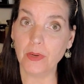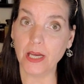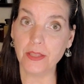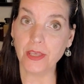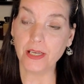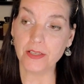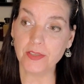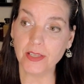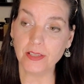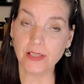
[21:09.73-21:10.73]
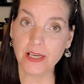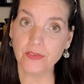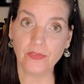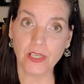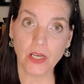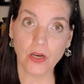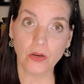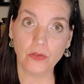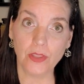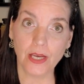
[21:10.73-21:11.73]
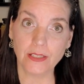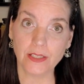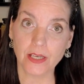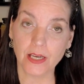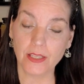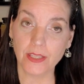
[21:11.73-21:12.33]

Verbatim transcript: I think I said in the last video that uh,